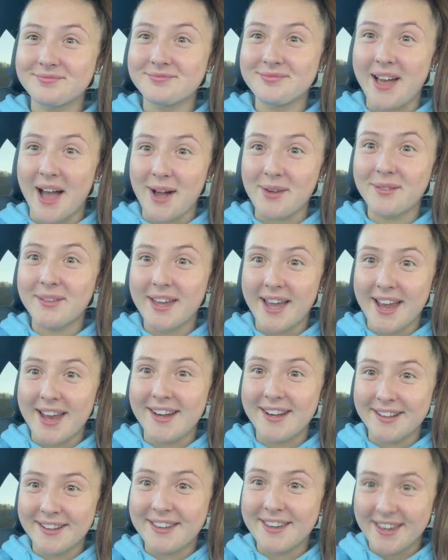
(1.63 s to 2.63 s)
I'm
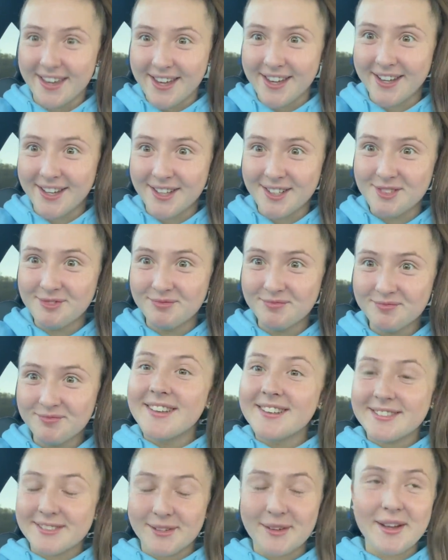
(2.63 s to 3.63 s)
getting a kitten.
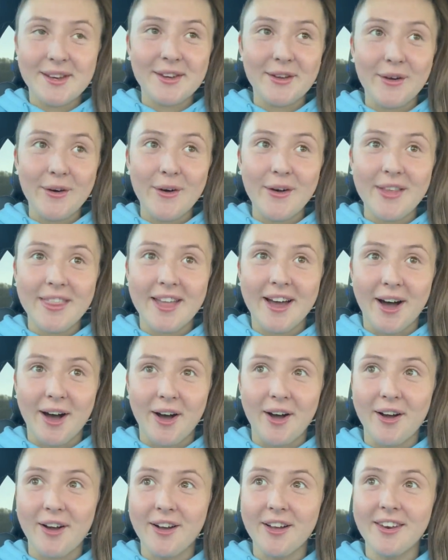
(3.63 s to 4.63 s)
So I know that
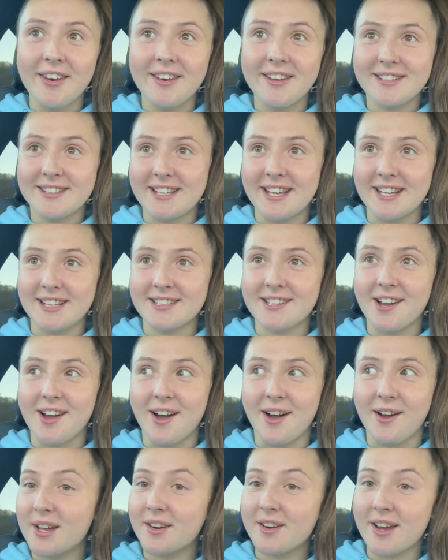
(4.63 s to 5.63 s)
on
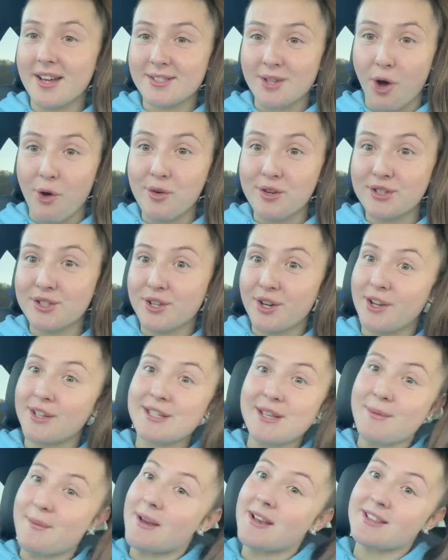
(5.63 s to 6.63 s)
TikTok, Grace always goes
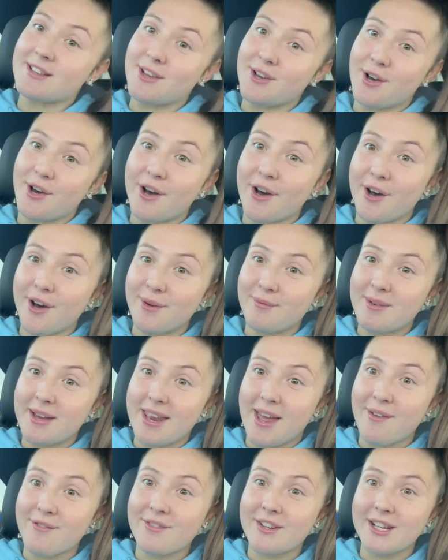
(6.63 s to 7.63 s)
to Pets at Home, and
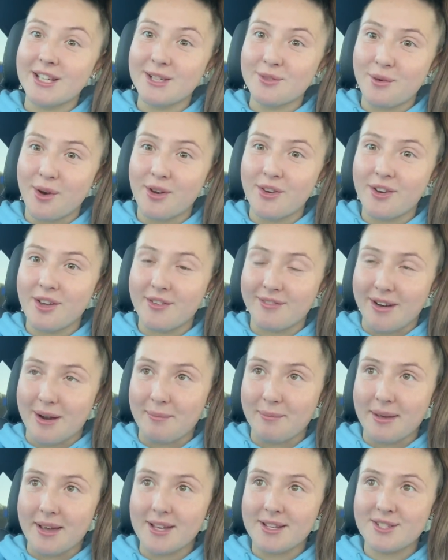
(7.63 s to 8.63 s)
I really want a
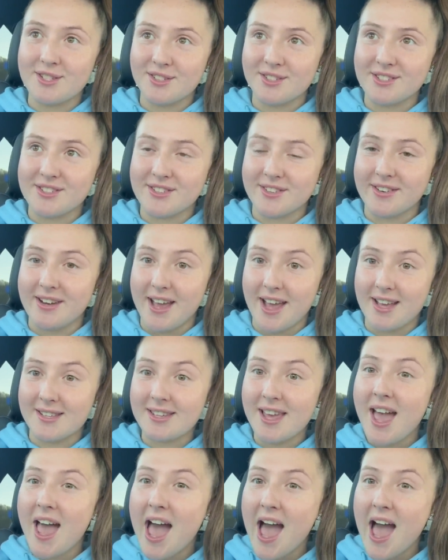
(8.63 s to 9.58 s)
rabbit, and so does Grace.